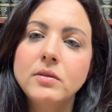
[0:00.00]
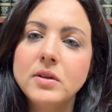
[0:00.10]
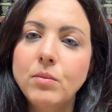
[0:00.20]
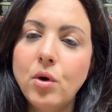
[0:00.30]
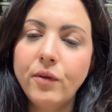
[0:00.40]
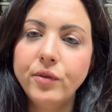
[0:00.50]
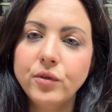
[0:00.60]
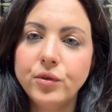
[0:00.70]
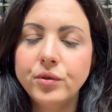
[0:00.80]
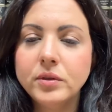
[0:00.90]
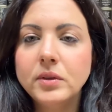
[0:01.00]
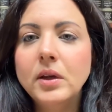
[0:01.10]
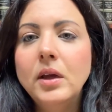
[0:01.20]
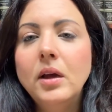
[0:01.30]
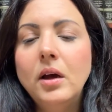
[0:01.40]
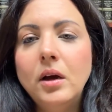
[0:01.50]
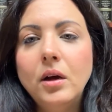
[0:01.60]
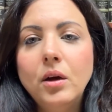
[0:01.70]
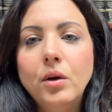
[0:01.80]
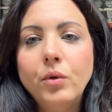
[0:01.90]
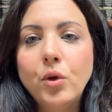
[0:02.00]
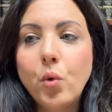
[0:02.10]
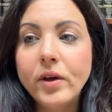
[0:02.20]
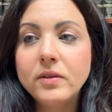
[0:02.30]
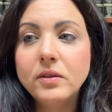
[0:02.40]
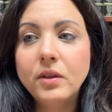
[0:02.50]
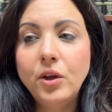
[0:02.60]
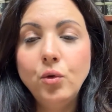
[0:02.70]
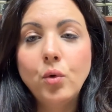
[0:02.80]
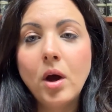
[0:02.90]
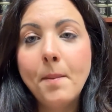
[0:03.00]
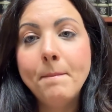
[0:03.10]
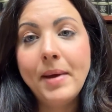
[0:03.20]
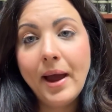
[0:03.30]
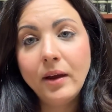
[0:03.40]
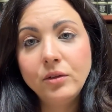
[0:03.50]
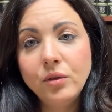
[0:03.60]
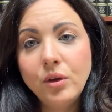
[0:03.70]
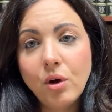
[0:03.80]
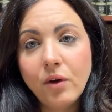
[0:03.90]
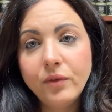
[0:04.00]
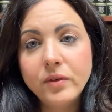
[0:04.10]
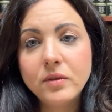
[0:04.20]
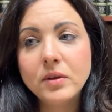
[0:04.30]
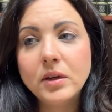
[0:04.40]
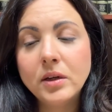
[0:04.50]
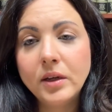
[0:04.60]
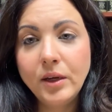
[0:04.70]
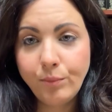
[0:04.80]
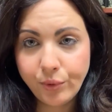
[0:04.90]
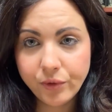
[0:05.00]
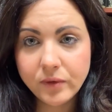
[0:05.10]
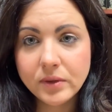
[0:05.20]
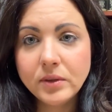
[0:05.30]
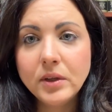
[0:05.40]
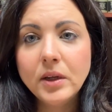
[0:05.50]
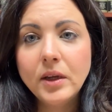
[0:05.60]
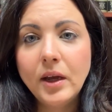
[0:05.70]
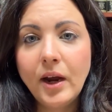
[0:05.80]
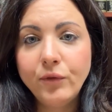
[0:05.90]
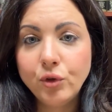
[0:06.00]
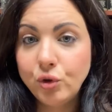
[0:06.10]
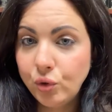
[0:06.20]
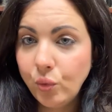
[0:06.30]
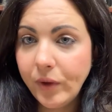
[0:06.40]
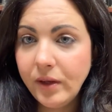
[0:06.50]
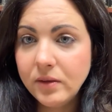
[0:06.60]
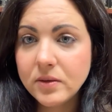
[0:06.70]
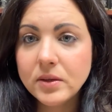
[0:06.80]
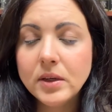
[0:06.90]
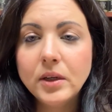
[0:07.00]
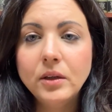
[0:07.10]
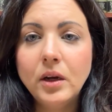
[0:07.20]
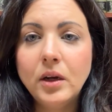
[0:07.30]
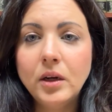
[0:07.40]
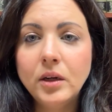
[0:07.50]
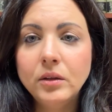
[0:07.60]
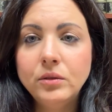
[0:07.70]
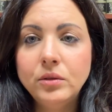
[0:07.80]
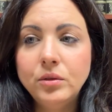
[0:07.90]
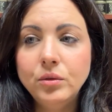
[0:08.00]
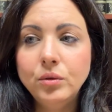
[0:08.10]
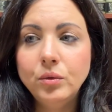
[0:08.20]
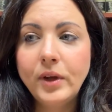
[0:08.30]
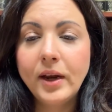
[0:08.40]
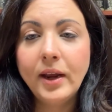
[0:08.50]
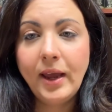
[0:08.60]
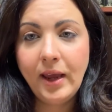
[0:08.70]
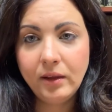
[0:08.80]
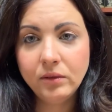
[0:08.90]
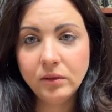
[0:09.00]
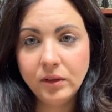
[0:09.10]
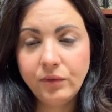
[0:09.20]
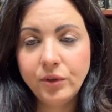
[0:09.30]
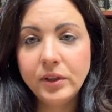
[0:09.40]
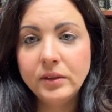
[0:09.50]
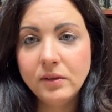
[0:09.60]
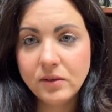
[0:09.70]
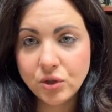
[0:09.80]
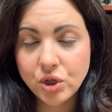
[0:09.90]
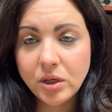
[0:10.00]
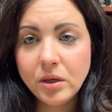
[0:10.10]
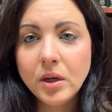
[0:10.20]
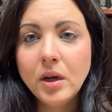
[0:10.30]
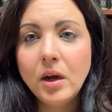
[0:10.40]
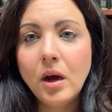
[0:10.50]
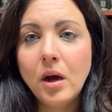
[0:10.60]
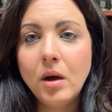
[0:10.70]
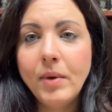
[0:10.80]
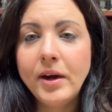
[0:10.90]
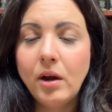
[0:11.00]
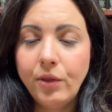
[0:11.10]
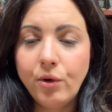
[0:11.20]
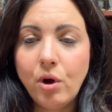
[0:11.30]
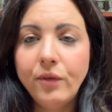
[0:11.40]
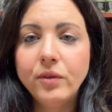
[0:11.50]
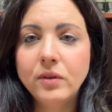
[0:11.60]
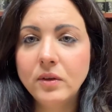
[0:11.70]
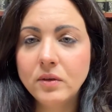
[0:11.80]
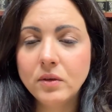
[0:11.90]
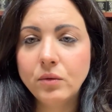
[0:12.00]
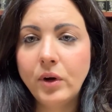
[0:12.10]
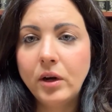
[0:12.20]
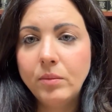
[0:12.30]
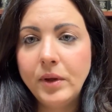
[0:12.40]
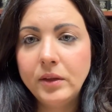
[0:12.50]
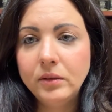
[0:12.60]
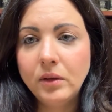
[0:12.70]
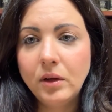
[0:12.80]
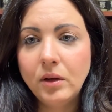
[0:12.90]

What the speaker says: some officers request that you come back to the office in person after 2 weeks to get a hand-delivered decision, and other offices recommend